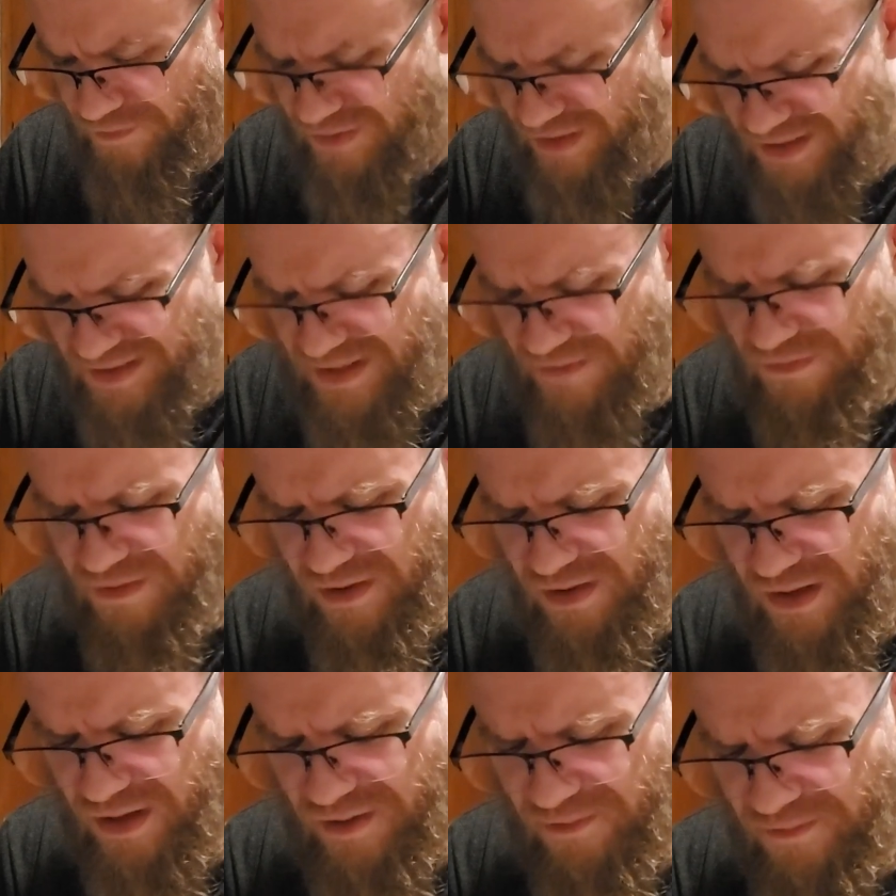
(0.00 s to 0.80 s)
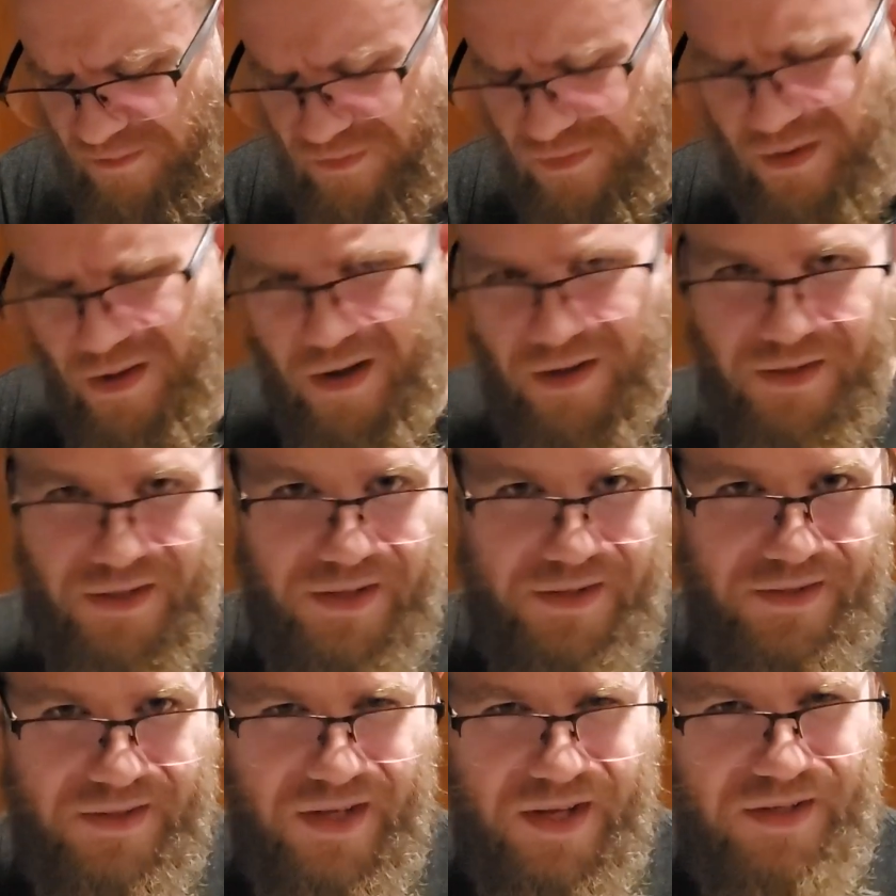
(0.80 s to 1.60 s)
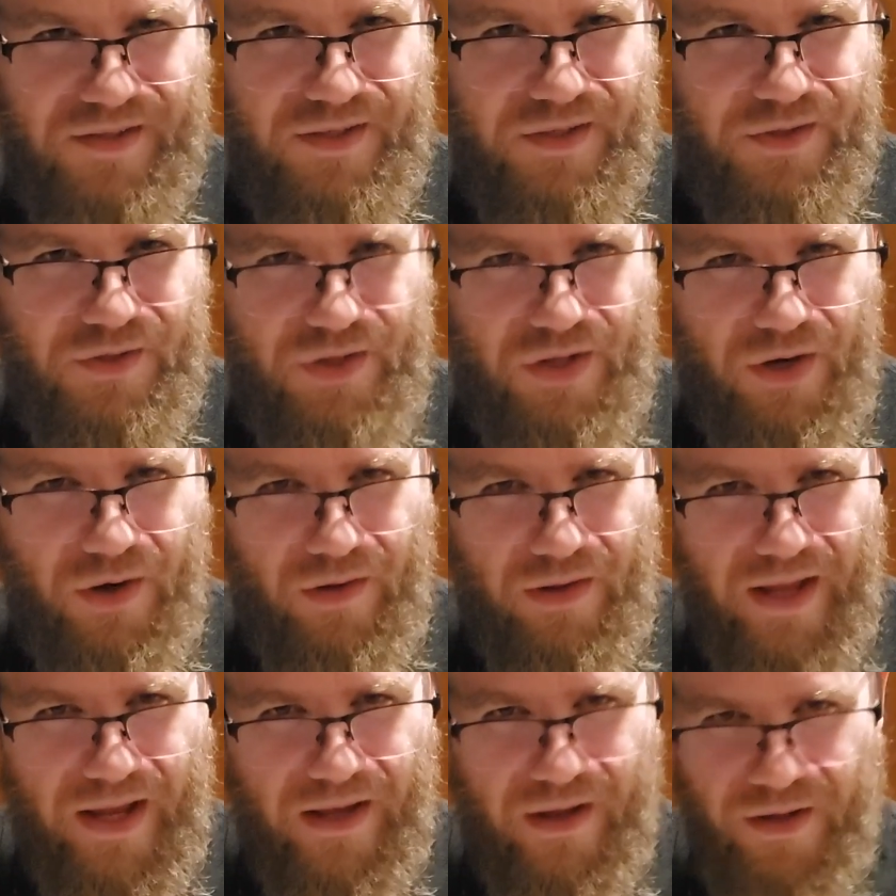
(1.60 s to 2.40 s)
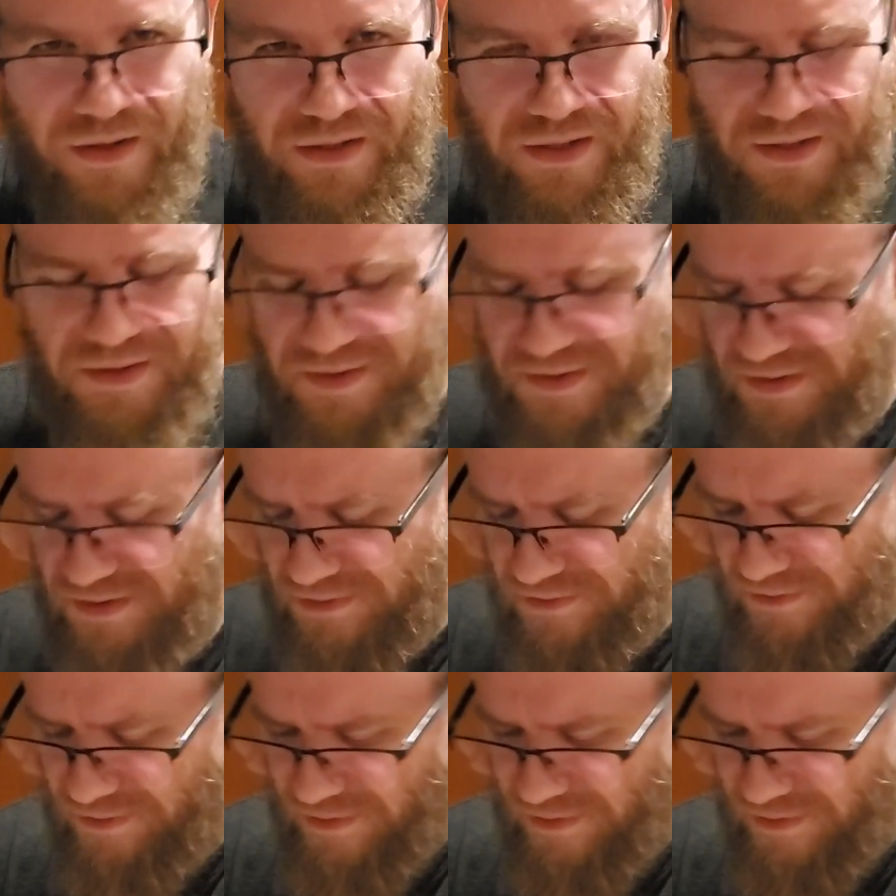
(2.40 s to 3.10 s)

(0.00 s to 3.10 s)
Except for the onions. Kids usually don't like onions.